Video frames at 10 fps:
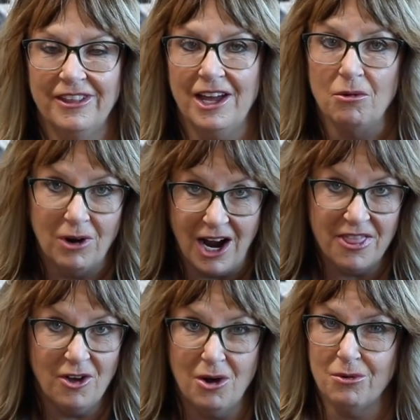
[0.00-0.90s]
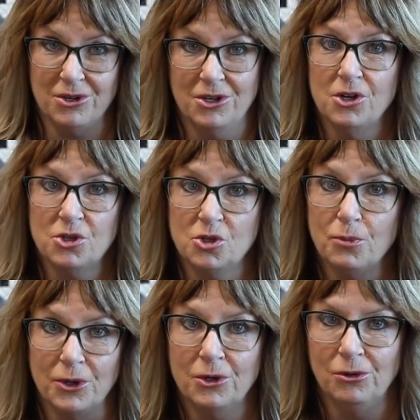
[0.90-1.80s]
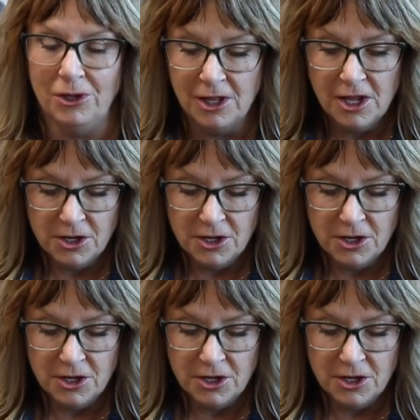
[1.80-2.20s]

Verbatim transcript: that I thought were super cool.